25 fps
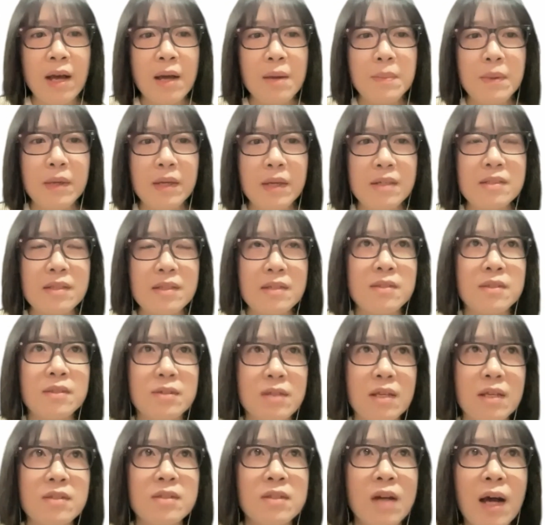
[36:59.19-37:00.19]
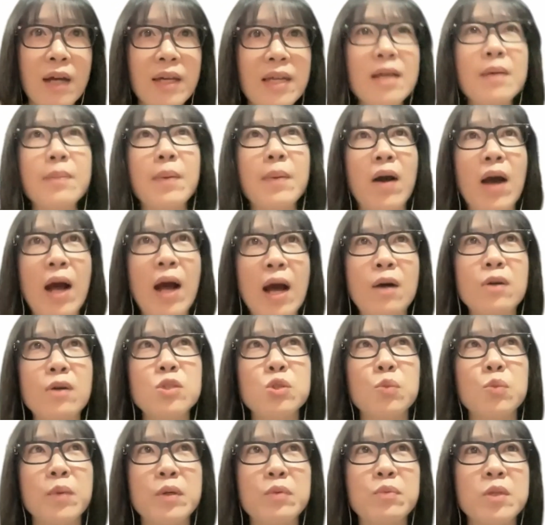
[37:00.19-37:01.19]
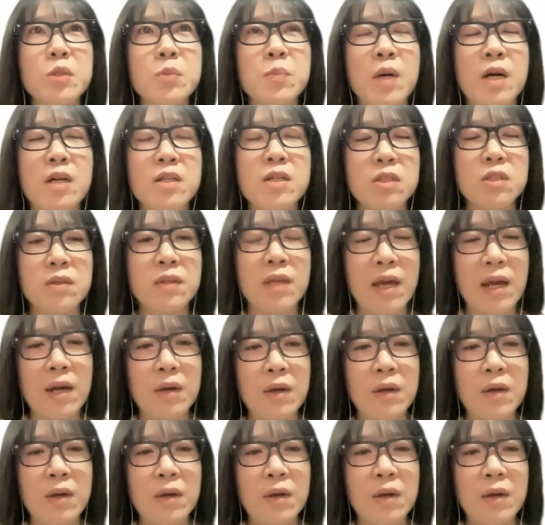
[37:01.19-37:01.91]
because it's talking about how should we respond to the